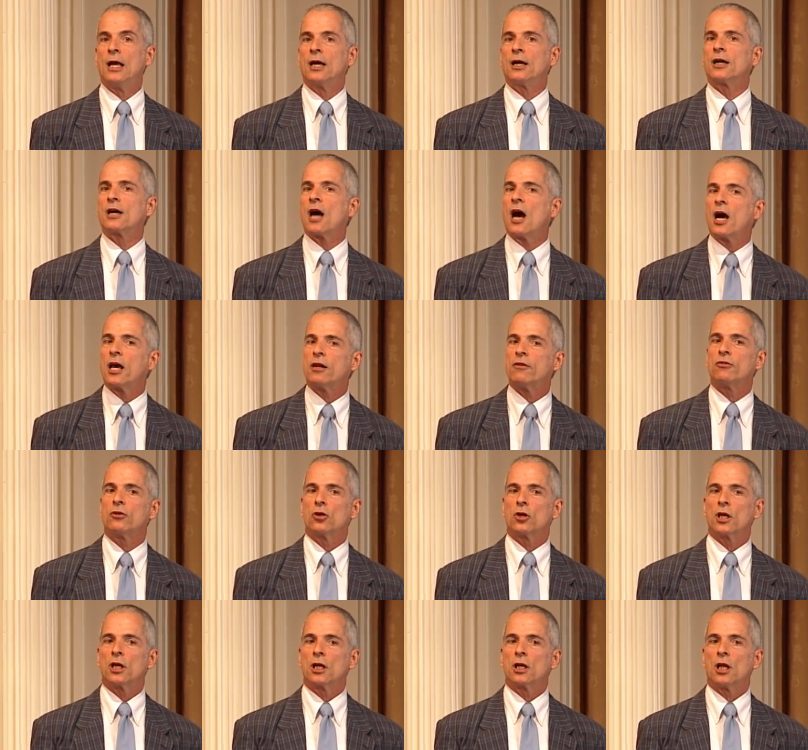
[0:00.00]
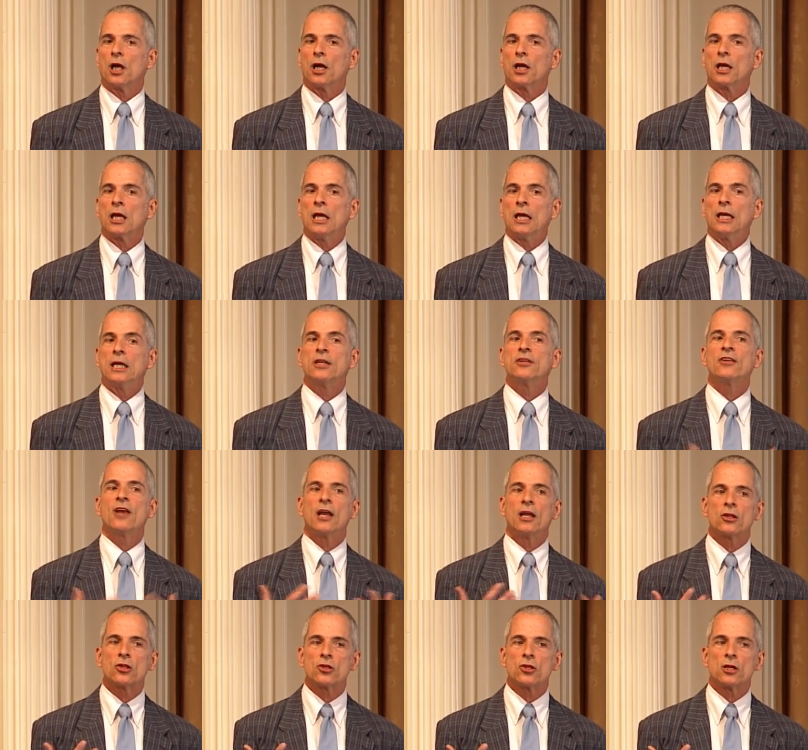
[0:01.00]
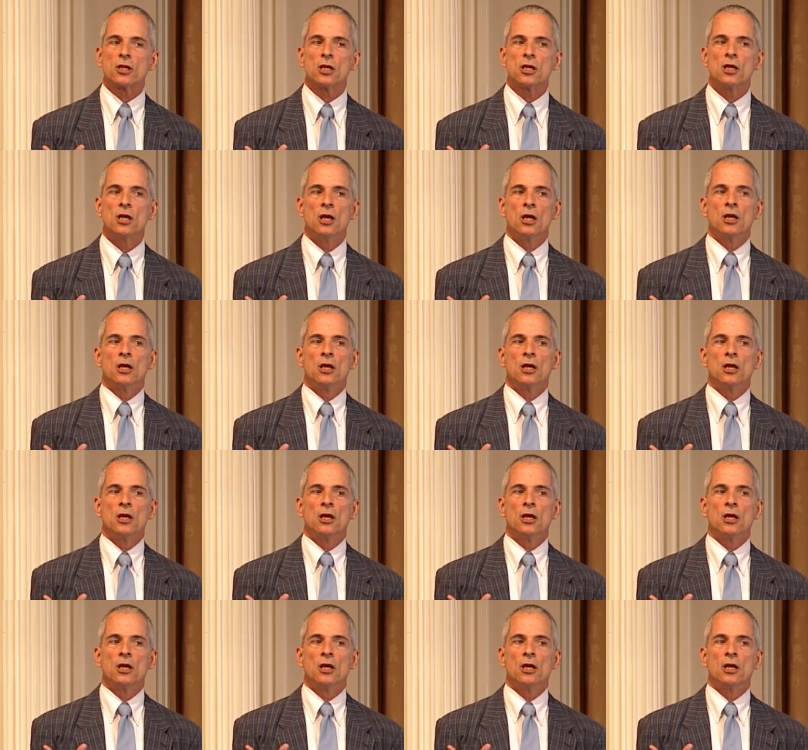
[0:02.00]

kind of looking like intensity